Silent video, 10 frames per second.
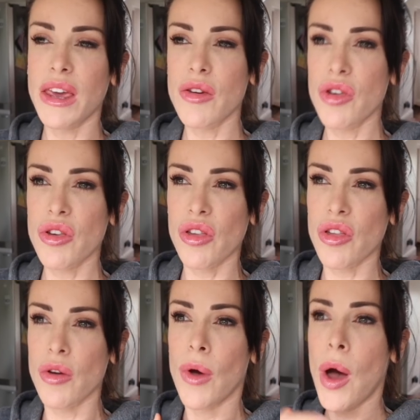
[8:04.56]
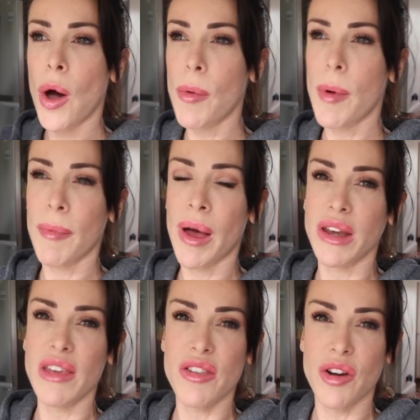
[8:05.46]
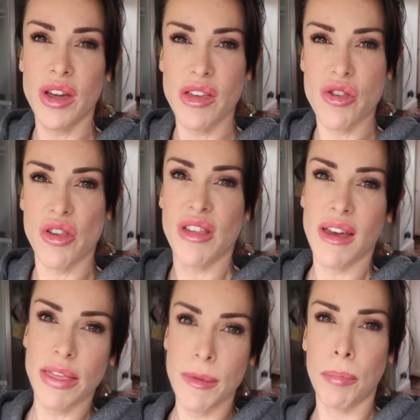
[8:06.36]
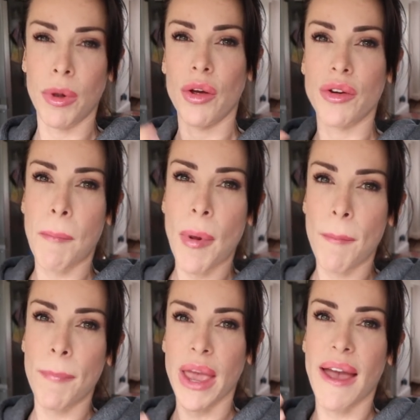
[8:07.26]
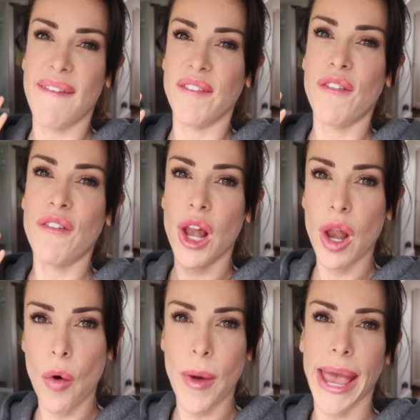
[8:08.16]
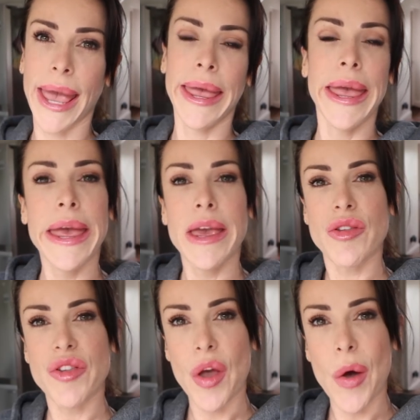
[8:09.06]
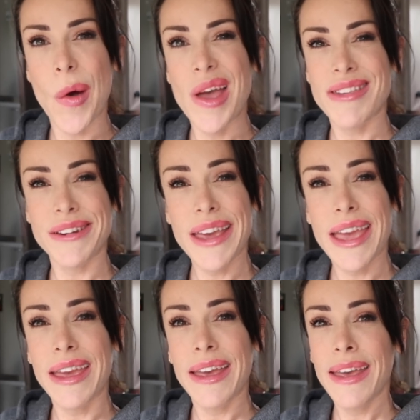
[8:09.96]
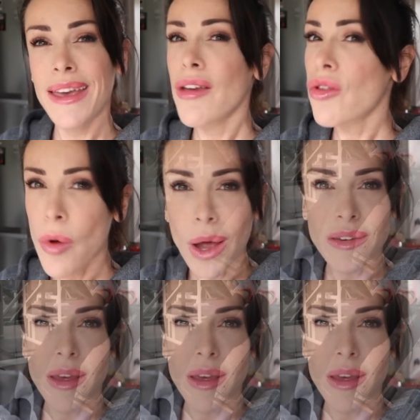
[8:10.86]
I usually just do upper body circuits just to get the blood pumping and flowing. So today is quad